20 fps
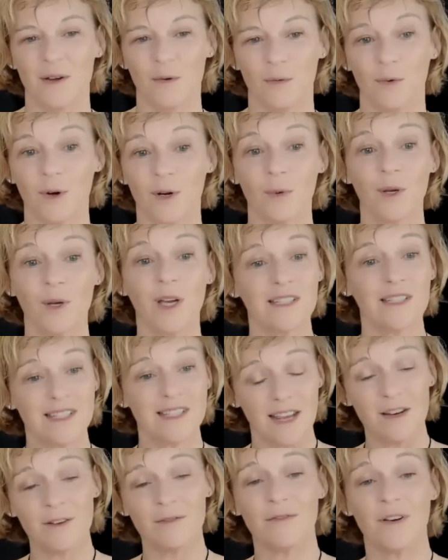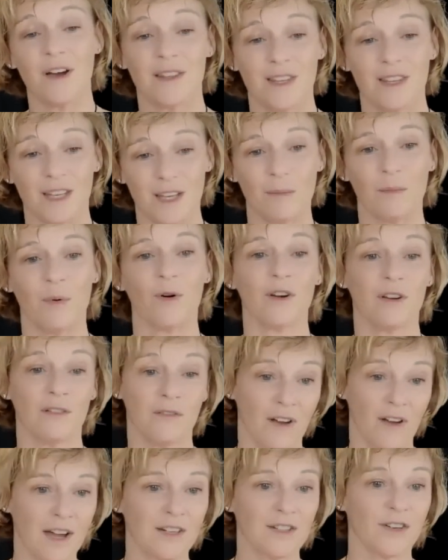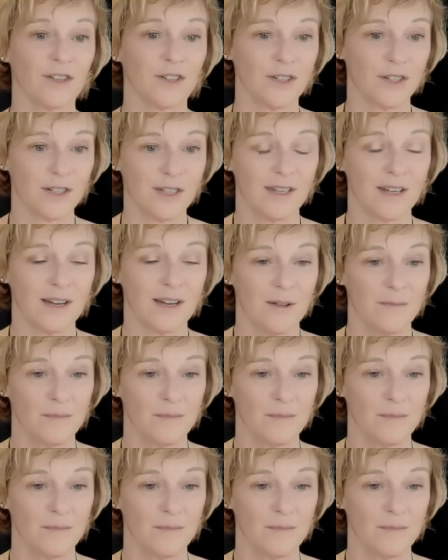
where we identified the important factors